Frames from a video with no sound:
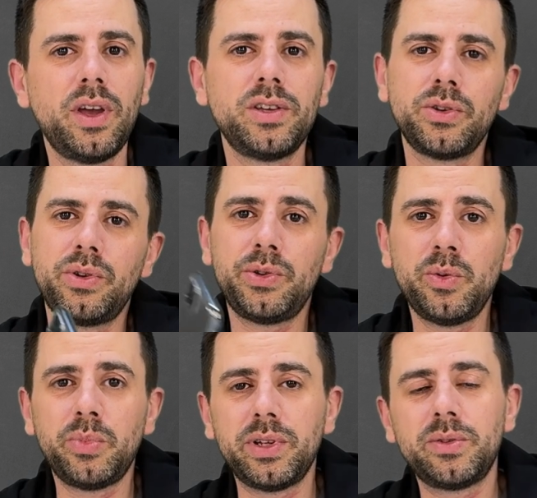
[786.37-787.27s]
so your new
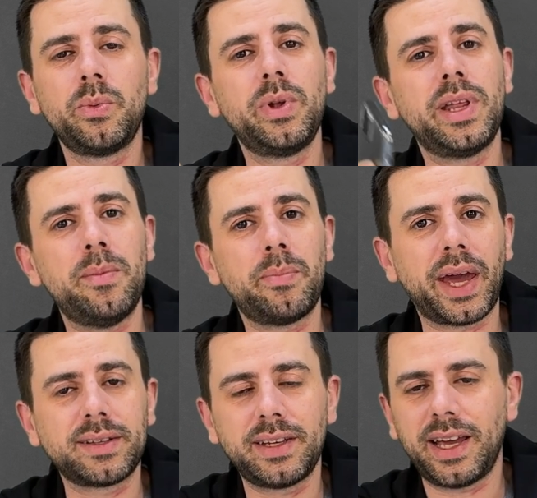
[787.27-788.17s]
bullet will
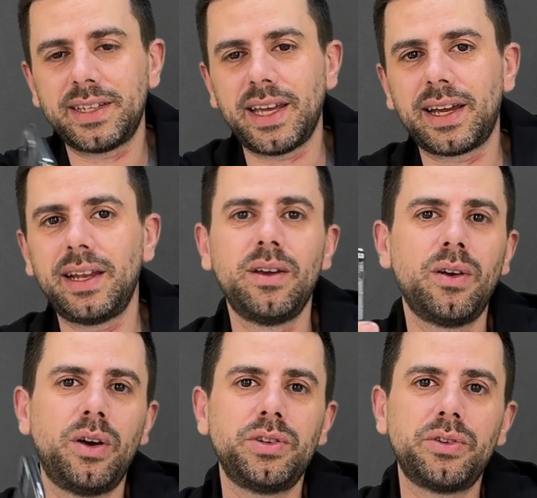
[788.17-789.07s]
impact exactly
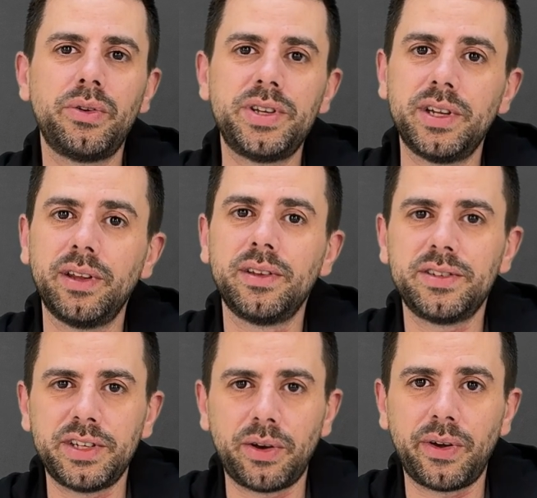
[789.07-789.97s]
on your original
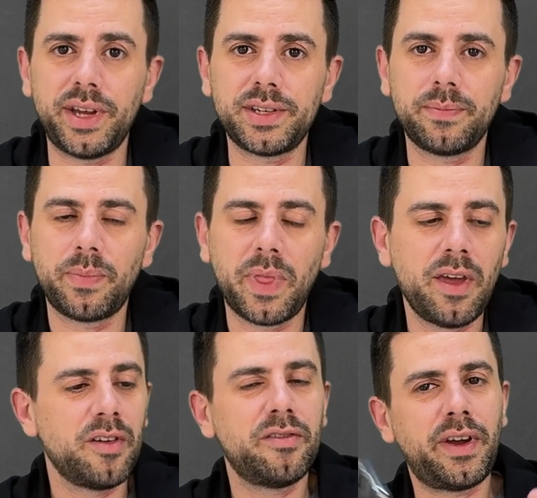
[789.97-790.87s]
zero range.
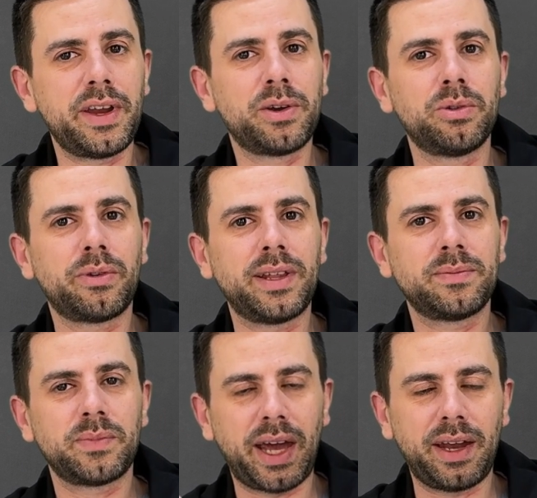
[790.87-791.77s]
Very cool, right?
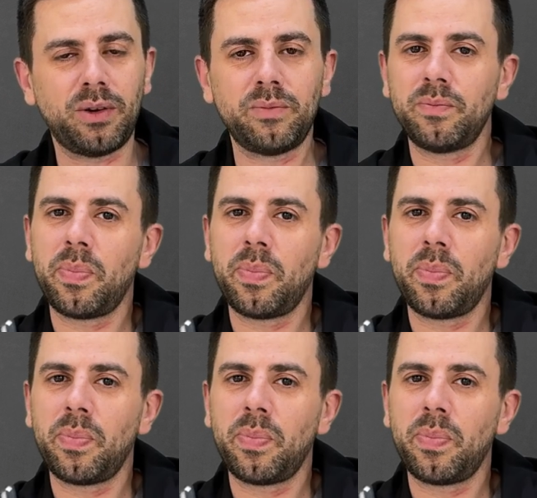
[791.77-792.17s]
I know.